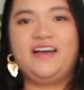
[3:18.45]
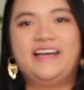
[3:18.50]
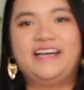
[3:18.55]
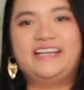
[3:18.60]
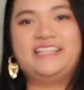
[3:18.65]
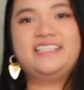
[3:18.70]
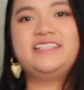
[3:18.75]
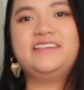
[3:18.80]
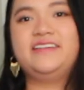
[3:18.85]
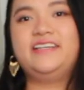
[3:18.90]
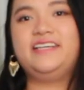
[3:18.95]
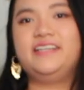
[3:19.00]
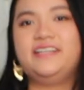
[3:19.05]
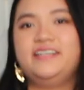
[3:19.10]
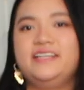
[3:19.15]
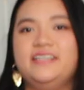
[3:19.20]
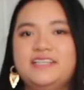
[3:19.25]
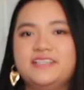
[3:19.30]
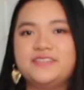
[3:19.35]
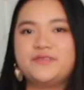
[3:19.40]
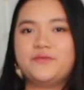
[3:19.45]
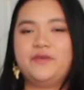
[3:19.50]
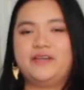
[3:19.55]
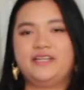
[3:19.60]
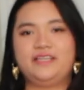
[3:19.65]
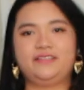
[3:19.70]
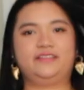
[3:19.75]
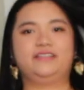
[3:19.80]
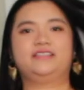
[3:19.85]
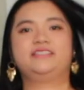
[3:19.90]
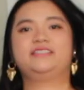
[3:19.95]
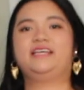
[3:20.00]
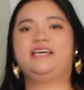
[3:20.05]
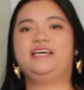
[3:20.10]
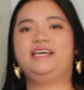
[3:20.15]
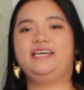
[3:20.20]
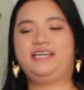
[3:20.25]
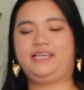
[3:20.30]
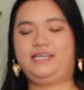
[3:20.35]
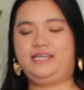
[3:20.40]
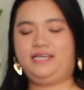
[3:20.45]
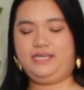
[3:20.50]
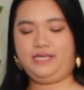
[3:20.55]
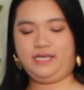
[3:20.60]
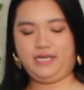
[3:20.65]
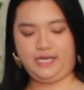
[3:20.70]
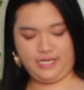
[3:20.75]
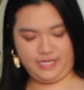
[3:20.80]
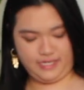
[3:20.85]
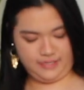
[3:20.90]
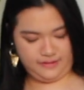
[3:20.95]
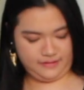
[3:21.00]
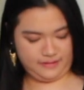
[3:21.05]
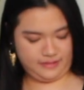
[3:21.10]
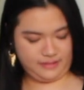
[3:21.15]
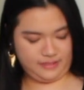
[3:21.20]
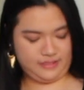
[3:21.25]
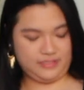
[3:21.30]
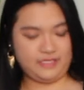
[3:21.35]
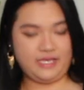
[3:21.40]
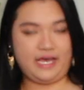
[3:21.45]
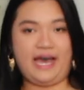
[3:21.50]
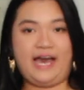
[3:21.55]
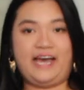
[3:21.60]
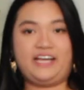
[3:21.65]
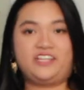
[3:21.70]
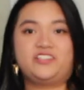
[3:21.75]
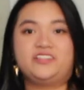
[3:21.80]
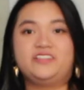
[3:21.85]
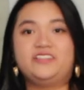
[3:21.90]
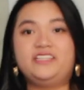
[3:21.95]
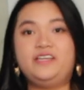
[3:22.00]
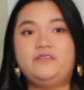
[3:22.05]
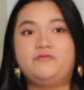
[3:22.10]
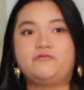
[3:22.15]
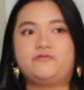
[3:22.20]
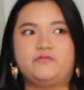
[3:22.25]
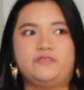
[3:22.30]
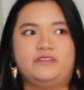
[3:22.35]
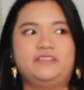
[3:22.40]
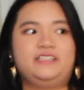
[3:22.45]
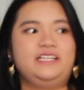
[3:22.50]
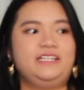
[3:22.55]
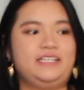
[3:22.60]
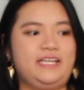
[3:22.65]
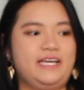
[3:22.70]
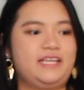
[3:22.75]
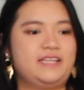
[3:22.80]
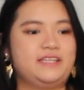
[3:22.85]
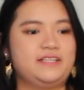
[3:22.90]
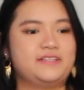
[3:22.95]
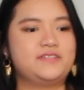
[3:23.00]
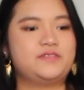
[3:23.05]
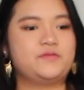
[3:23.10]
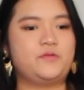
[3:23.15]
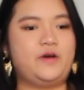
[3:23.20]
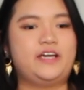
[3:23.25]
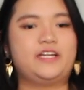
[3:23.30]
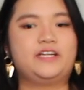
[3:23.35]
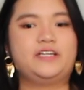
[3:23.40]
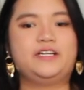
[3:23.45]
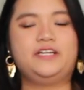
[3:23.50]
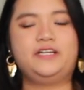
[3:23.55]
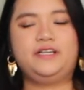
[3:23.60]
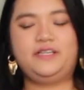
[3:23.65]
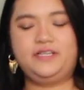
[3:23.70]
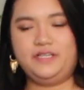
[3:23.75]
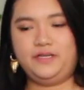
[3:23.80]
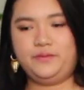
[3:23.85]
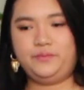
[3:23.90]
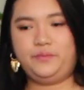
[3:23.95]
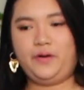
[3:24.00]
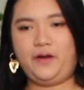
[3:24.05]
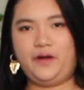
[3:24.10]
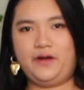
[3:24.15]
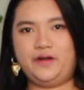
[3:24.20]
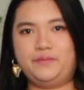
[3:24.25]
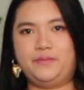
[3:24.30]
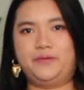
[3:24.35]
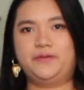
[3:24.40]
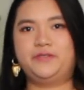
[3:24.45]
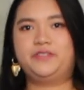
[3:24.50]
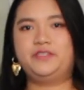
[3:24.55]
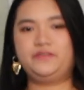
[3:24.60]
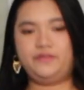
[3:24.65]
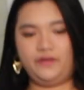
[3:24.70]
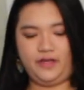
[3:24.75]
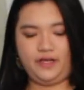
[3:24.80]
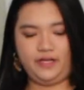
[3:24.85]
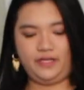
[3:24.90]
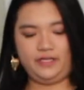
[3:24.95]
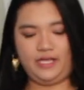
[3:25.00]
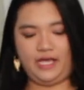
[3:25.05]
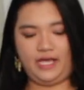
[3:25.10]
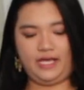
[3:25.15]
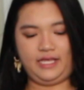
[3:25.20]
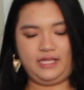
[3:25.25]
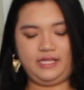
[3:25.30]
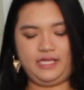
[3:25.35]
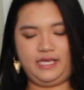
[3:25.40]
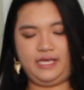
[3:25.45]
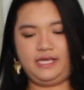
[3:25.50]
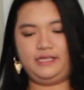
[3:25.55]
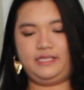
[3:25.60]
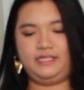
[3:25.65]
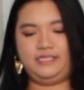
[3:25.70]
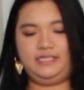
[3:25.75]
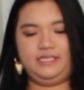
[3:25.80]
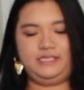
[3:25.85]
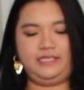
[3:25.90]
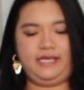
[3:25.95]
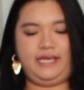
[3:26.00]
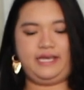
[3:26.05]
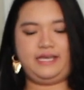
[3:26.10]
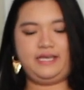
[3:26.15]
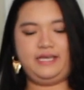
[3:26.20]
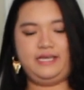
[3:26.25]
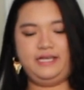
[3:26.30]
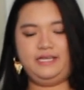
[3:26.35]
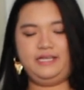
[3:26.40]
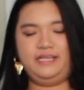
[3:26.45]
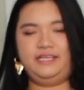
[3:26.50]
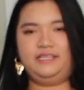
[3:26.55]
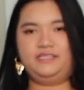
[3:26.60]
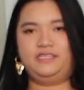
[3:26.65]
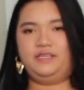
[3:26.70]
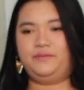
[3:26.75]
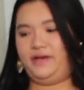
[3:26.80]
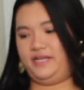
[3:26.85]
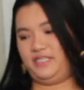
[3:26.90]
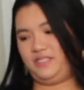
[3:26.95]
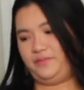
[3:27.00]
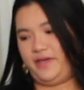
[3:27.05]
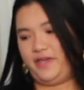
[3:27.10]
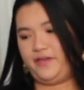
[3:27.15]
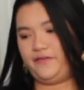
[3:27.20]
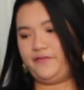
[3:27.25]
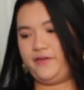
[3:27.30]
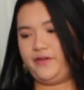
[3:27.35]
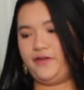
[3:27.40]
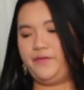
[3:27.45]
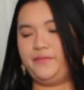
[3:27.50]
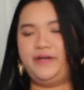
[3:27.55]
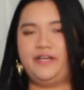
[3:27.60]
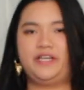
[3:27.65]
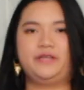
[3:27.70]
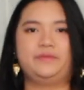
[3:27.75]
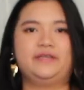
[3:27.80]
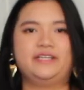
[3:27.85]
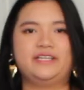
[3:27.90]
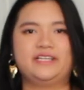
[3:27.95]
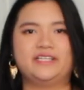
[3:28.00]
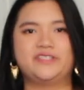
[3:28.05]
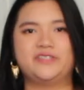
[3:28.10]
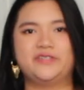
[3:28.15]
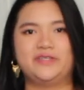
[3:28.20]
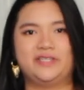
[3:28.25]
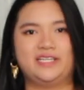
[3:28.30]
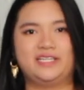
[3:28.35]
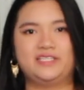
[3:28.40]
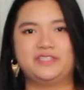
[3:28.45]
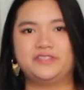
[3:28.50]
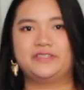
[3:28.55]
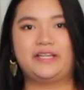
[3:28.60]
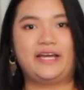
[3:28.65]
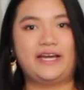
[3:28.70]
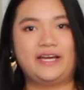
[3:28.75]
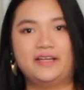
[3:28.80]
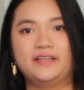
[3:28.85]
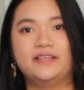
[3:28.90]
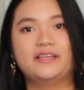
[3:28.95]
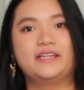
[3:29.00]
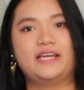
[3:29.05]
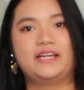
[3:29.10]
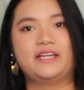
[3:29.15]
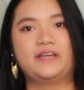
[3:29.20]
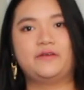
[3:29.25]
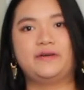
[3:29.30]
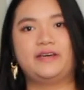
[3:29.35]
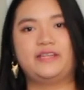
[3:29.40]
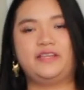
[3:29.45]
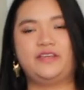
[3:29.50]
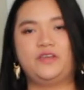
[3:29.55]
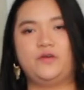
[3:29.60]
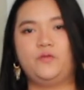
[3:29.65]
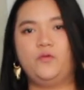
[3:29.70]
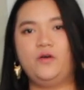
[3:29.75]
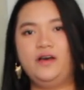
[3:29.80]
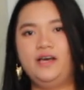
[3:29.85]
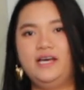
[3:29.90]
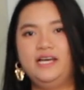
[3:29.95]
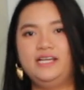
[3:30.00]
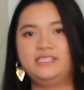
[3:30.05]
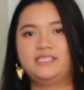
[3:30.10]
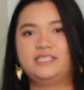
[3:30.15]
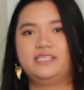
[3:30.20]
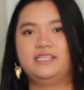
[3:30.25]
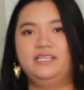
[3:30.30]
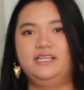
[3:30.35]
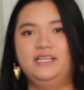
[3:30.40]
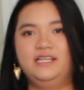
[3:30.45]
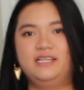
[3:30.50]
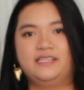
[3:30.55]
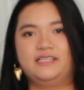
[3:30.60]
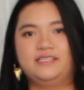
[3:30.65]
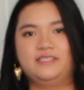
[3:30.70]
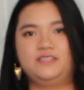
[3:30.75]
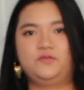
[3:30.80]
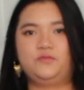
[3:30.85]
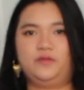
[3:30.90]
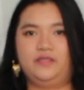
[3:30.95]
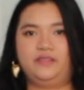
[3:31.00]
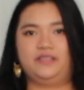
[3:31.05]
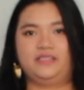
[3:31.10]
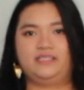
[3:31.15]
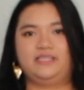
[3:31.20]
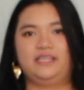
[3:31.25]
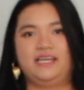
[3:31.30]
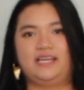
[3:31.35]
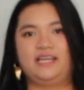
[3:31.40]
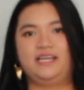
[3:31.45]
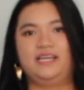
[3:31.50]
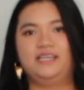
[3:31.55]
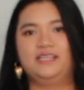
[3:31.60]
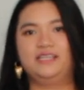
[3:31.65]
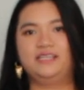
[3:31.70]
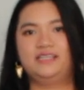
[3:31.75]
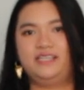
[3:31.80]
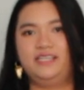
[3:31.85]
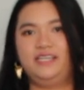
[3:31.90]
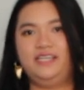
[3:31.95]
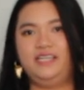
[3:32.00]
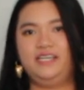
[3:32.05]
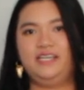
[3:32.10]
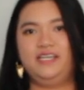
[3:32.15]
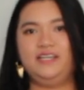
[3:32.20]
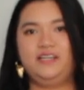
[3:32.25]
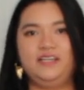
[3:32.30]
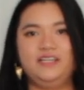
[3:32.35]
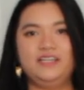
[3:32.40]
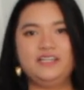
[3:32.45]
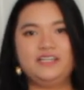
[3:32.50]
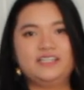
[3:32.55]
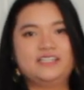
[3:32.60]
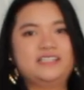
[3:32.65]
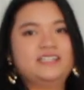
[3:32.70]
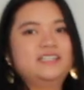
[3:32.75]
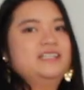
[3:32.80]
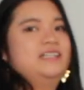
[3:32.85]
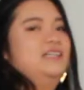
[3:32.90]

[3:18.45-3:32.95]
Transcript: All right, so here is what it looks like. I actually really like the sweater part most of all. I think this is like the best bang for your buck because you can style it any way that you want. This is what it looks like here.